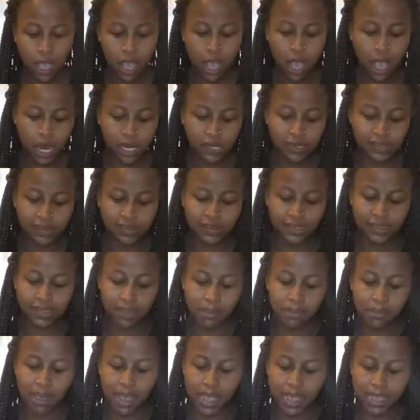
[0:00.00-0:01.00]
or
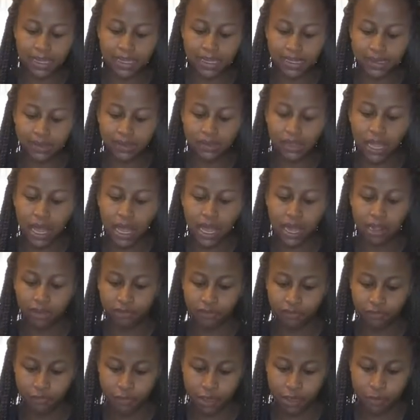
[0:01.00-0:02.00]

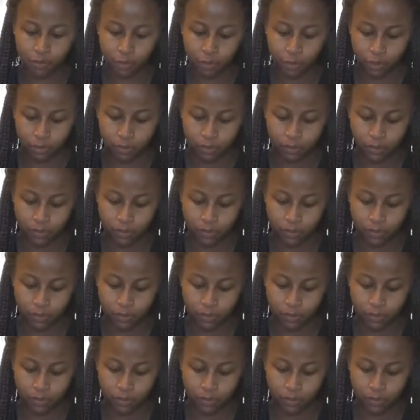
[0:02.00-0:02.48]
semi-dissolved, people.